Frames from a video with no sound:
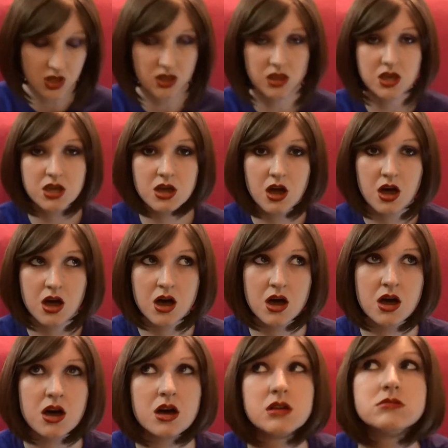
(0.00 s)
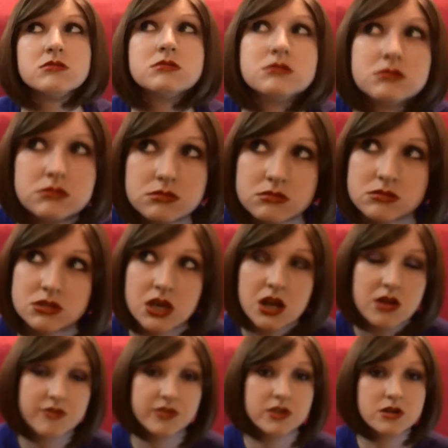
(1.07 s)
the uh, 10
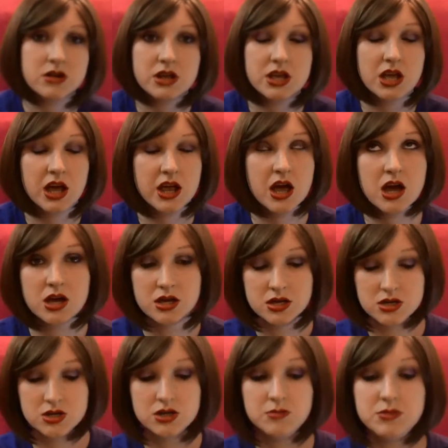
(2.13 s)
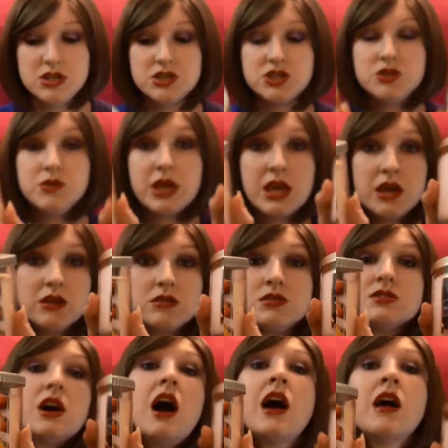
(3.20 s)
off 30, I got me two
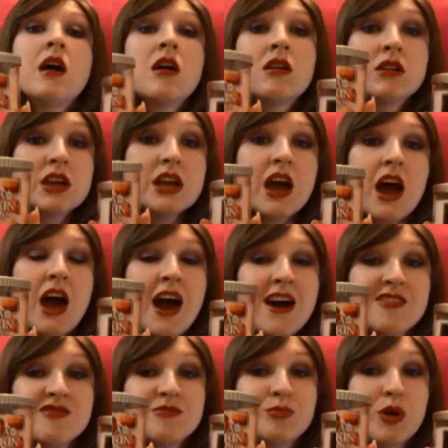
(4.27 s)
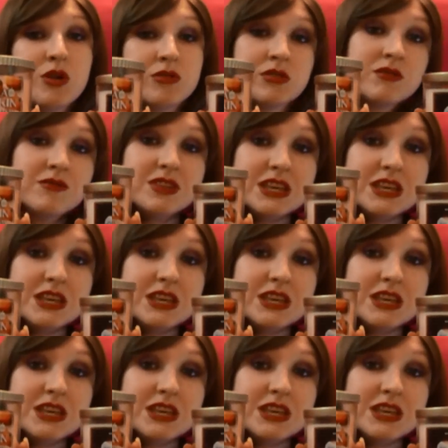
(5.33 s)
candles. I already have both of